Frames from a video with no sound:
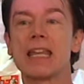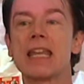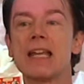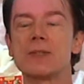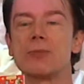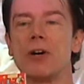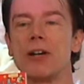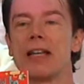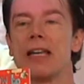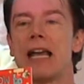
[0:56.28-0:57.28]
Guess what?
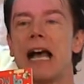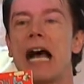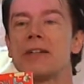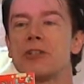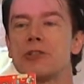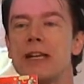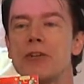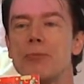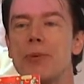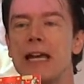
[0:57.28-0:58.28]
How to Train
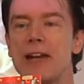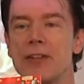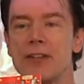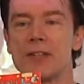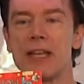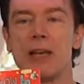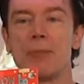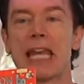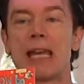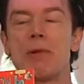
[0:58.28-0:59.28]
Your Parents
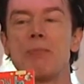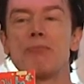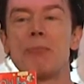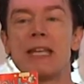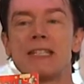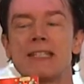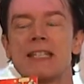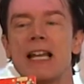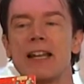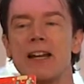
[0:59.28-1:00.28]
became a
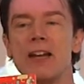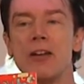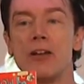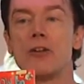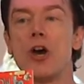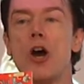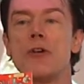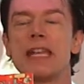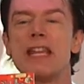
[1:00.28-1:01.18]
bestseller not only